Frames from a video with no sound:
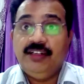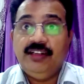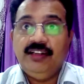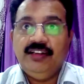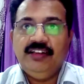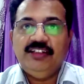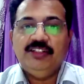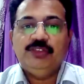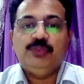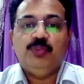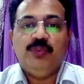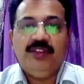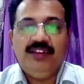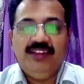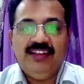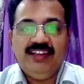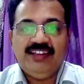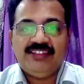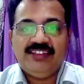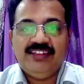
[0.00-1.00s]
date is
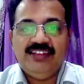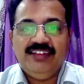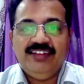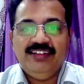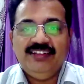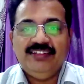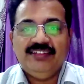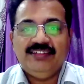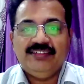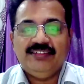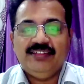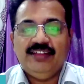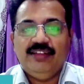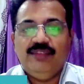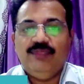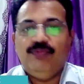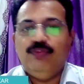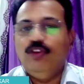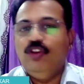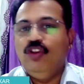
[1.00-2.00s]
very exciting and
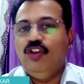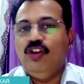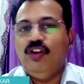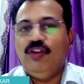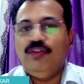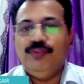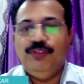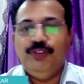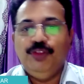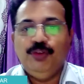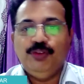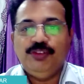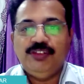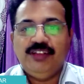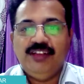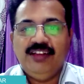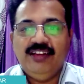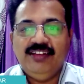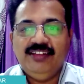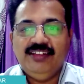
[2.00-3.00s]
full of new
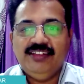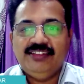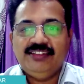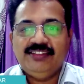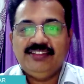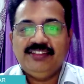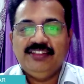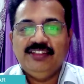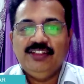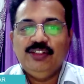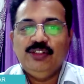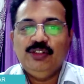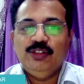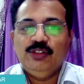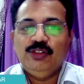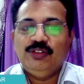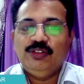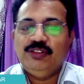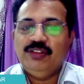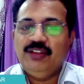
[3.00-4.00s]
challenges.
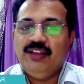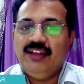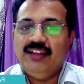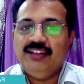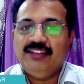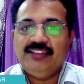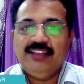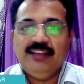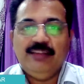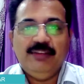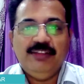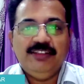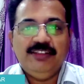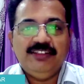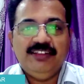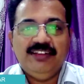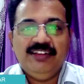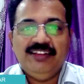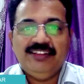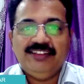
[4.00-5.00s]
As I
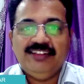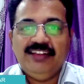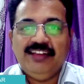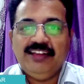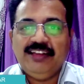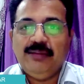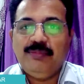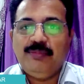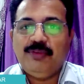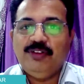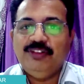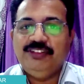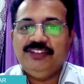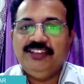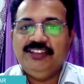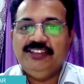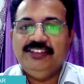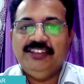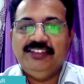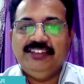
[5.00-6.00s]
mentioned, like I kept on
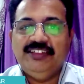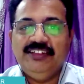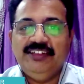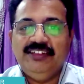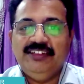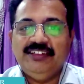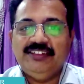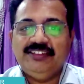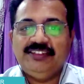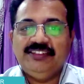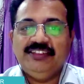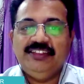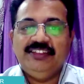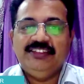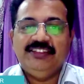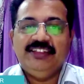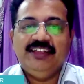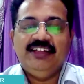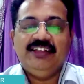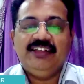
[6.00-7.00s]
changing the
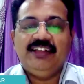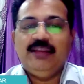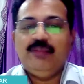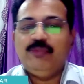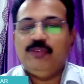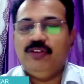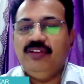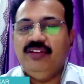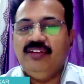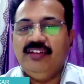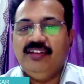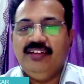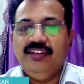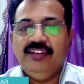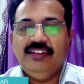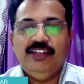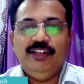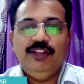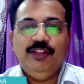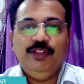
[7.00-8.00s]
industries and kept on
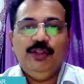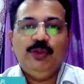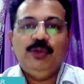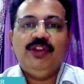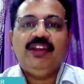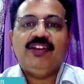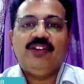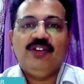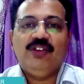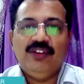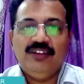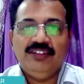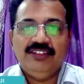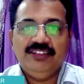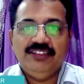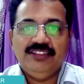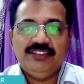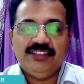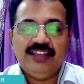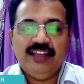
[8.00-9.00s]
learning the new
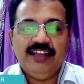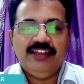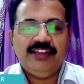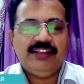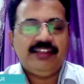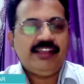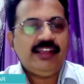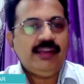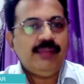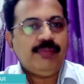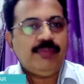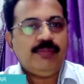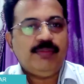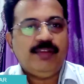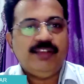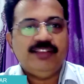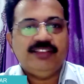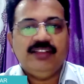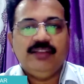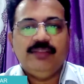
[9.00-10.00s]
technologies. I kept
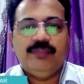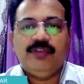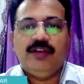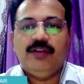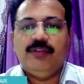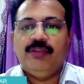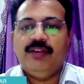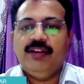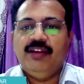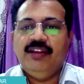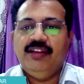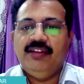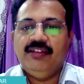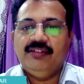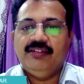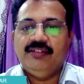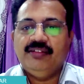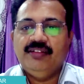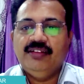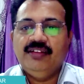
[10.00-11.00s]
myself upgrading
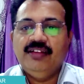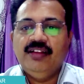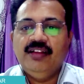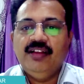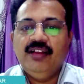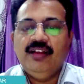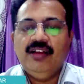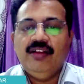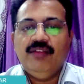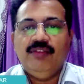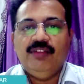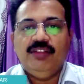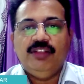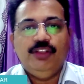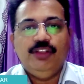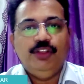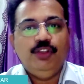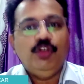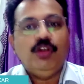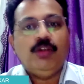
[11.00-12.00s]
with the
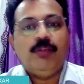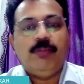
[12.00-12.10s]
newer